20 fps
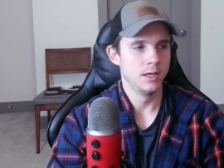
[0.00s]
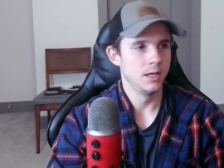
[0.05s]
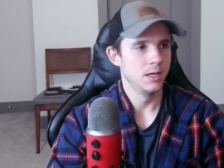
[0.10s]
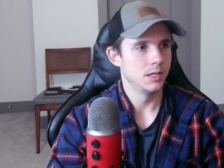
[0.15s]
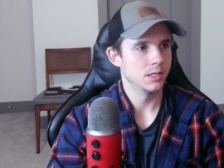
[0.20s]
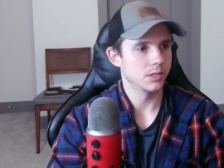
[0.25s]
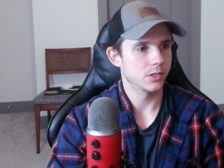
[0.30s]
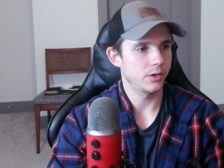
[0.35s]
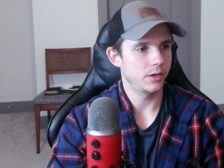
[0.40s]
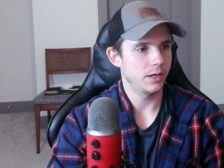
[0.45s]

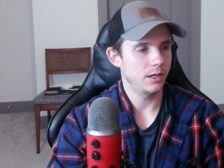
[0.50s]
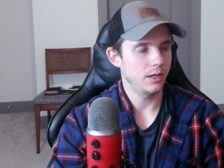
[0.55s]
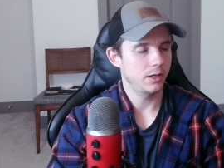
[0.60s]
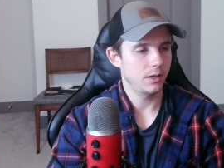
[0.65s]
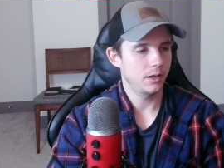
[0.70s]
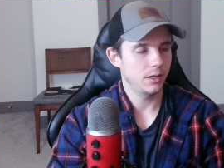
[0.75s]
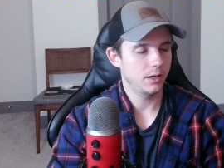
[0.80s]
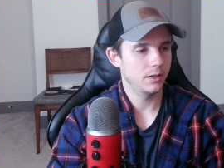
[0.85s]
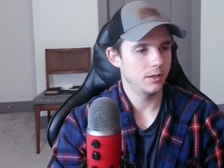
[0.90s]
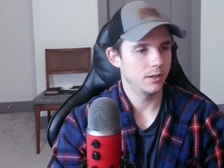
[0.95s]
So
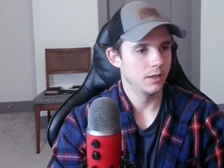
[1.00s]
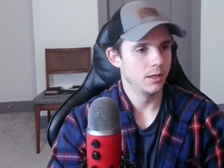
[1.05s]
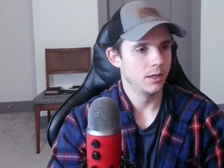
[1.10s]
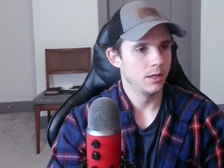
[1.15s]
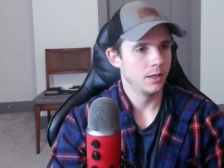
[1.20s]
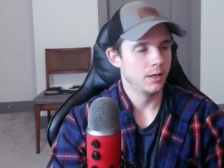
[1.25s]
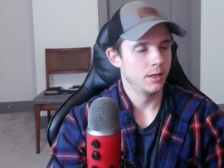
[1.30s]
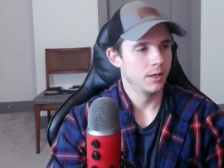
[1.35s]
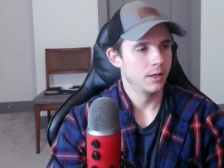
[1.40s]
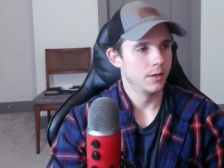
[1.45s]

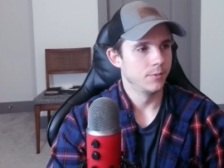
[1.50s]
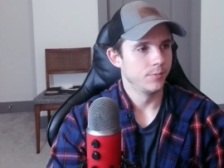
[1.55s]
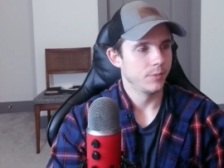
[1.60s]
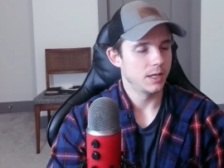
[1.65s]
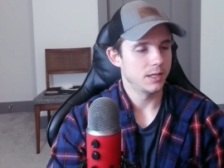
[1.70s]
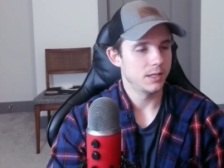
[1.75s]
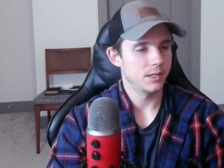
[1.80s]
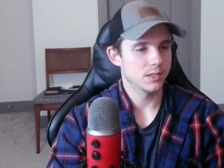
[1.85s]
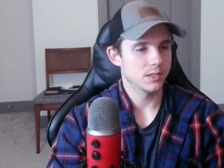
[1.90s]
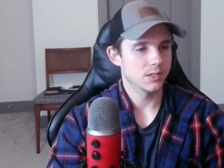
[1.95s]

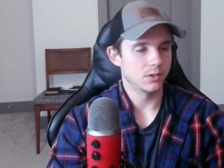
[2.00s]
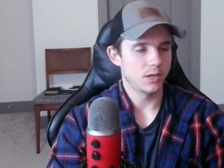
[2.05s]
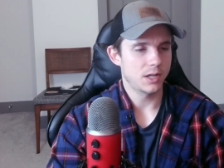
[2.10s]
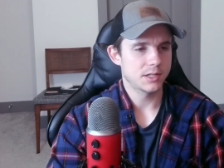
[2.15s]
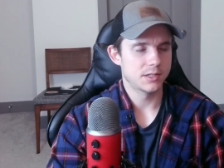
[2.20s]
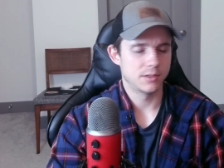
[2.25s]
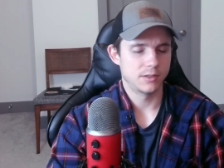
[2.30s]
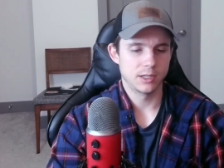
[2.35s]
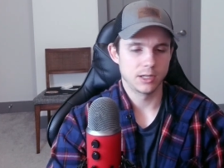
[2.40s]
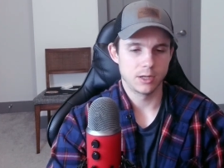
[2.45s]
it's a
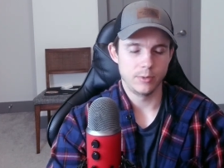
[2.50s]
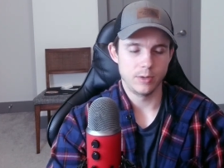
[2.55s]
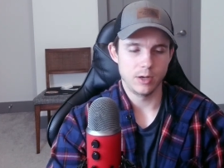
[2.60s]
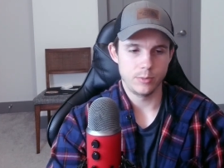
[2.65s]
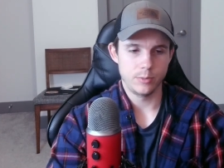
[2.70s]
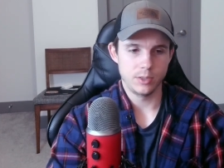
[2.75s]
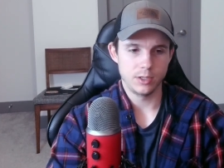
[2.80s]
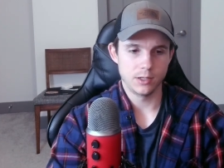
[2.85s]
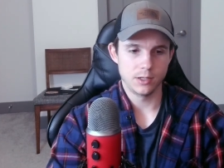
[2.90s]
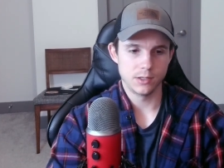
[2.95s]
lot to think
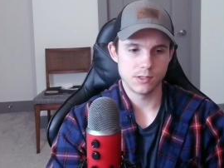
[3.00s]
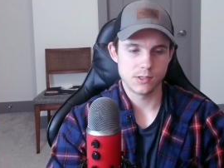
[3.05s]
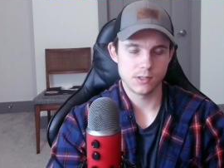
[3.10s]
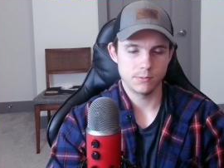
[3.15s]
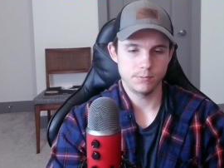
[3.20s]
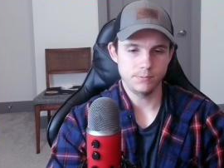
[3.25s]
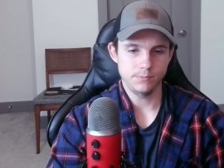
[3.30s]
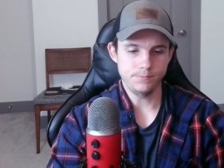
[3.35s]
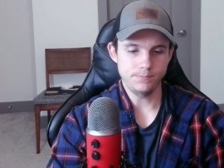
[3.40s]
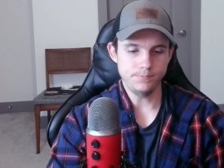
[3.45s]
about,
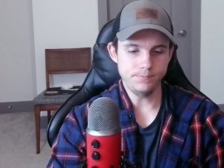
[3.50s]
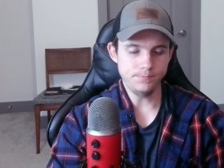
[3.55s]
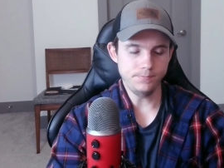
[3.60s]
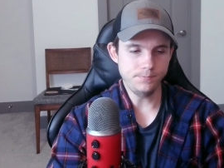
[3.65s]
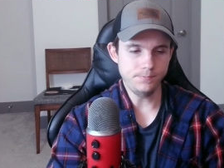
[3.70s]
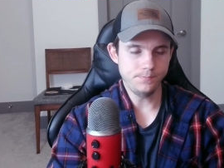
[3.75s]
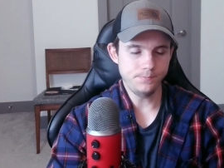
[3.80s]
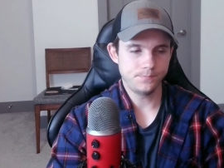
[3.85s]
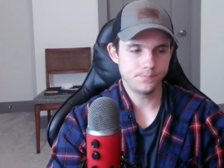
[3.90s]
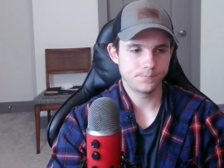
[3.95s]
because
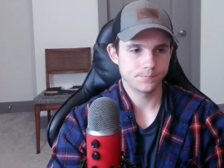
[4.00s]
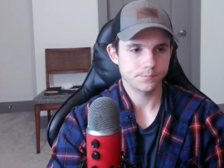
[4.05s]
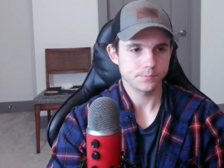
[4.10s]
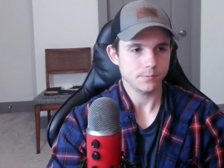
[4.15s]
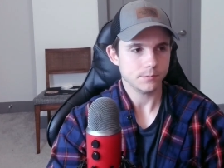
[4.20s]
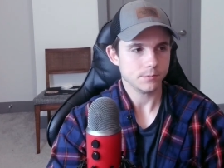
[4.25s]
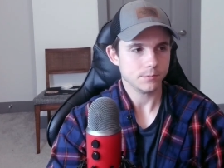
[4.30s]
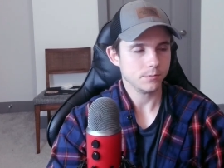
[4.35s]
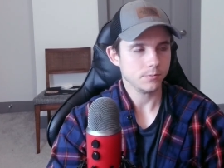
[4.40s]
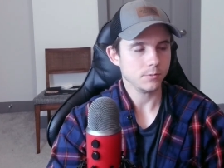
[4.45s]

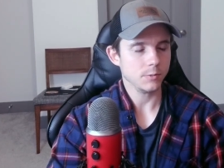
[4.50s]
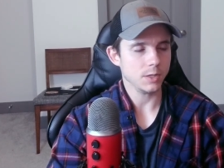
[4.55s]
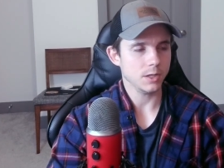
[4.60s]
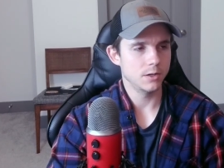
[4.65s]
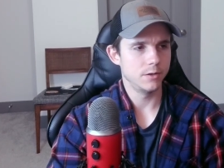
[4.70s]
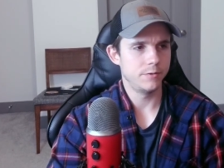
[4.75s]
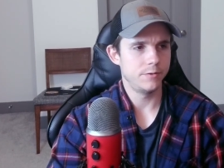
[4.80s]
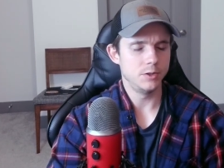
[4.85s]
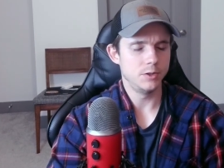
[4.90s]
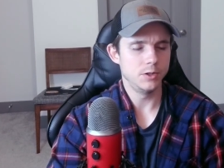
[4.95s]

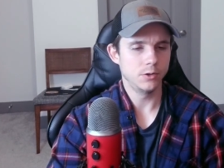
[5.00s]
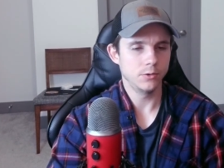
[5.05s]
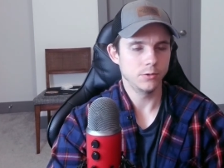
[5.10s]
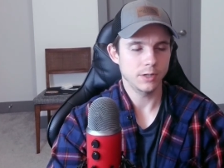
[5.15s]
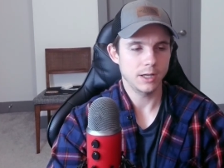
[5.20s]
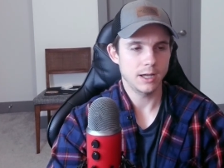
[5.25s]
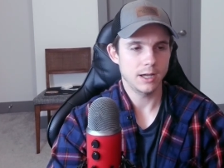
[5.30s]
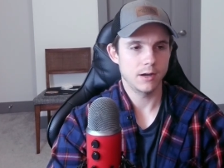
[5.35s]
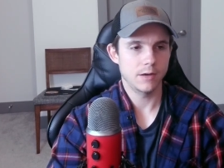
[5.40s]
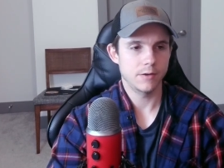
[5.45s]
if you don't
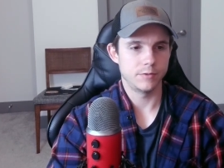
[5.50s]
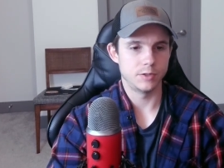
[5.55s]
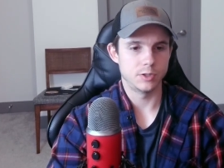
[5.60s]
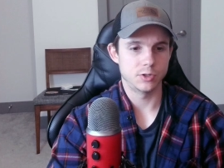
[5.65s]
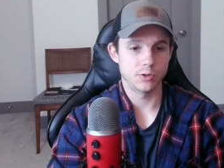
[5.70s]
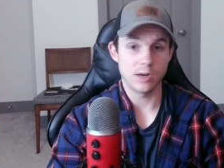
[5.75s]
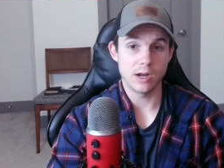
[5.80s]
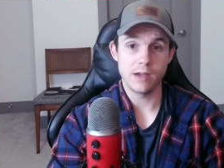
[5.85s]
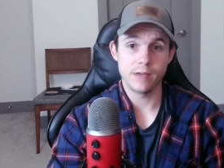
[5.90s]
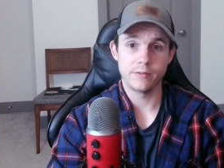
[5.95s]
have the
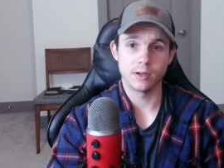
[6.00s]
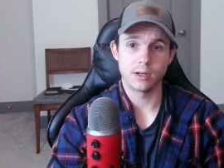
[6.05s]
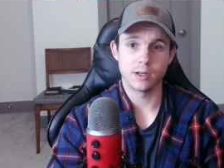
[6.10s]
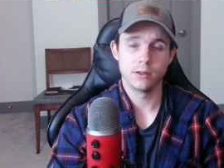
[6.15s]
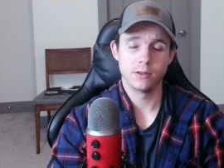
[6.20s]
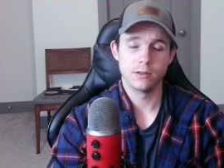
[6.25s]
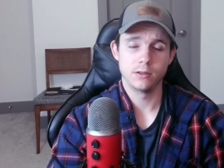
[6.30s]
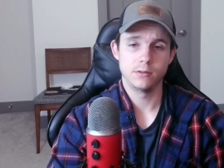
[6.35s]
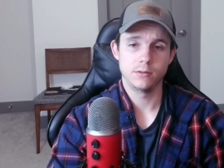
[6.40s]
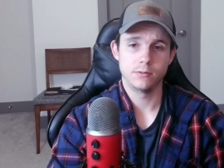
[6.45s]
traffic
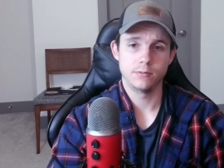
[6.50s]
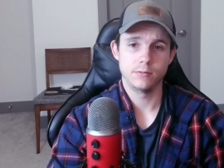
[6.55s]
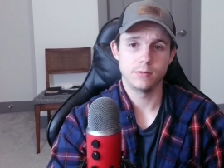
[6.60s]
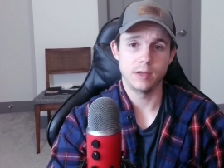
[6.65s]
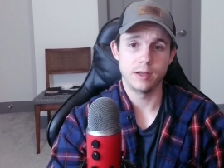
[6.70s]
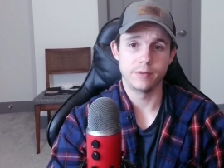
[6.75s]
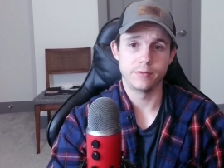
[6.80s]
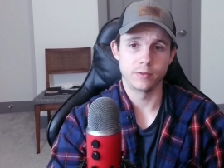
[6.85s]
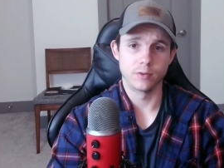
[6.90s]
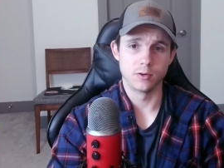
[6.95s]

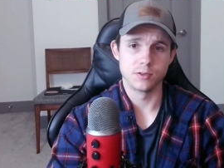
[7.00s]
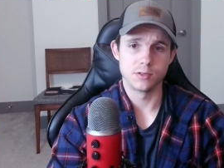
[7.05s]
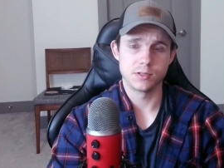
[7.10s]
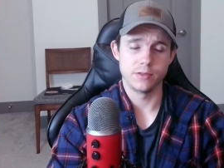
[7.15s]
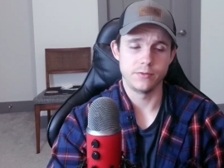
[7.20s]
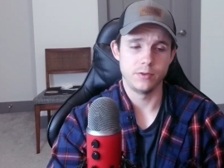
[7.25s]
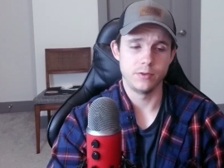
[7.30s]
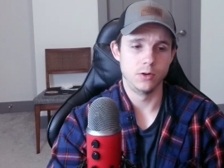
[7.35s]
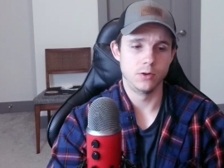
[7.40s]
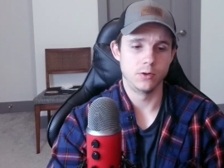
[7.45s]
at first,
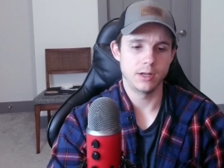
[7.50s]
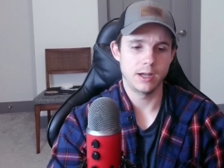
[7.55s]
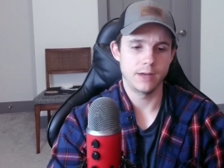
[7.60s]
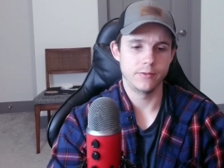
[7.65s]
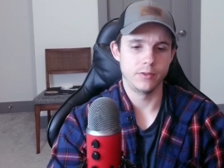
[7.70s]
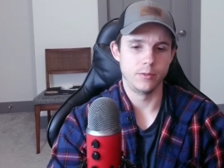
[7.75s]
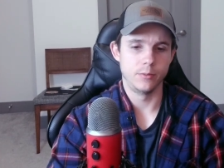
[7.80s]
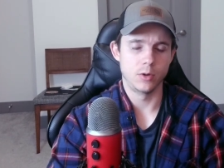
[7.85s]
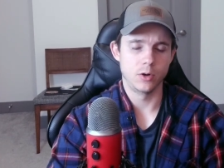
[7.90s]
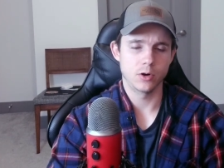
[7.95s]
if you don't
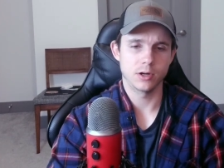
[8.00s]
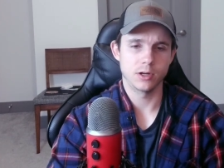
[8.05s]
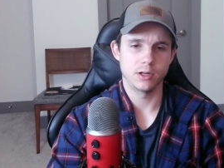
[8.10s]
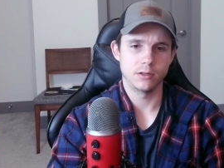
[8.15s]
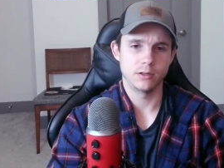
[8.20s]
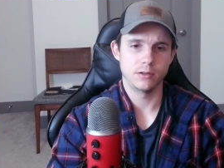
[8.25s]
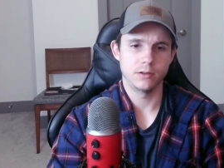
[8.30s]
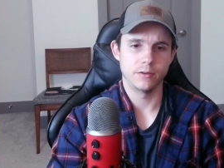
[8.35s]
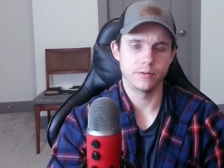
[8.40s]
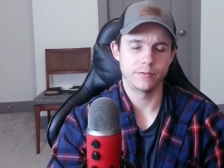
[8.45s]
have the market
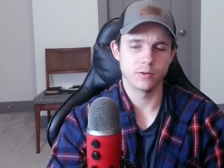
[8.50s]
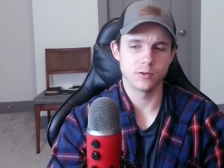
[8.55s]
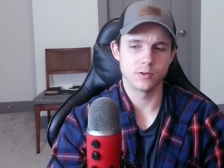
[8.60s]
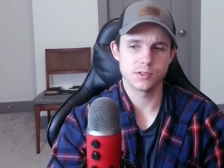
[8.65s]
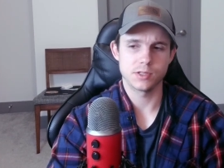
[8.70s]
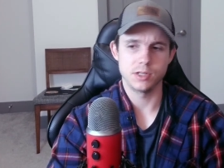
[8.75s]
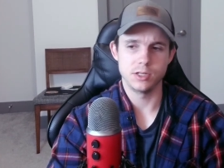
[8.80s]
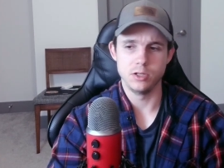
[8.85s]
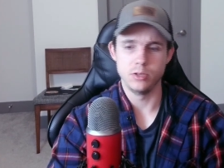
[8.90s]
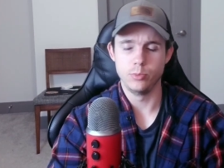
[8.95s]
at
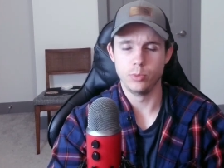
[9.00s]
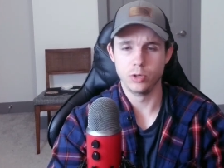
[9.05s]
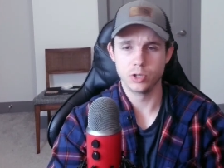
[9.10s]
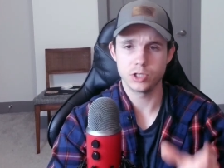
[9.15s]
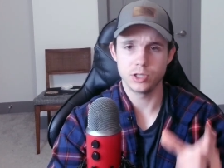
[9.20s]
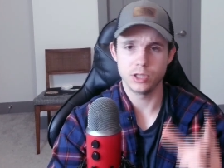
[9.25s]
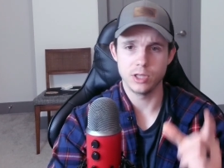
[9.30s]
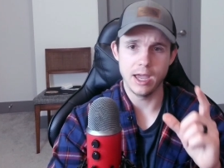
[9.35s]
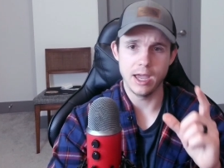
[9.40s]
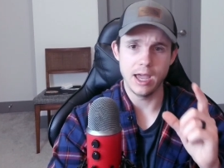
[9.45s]
first, and you
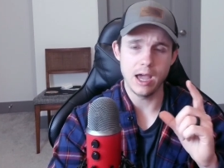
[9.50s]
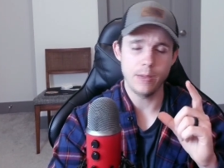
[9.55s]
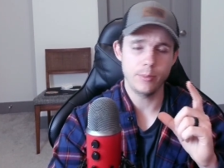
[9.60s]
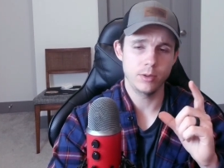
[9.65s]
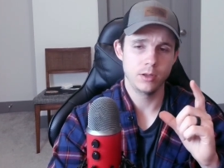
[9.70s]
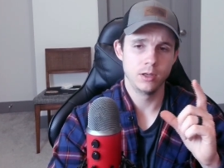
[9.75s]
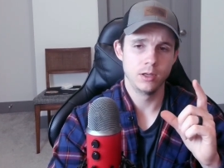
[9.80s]
push the app,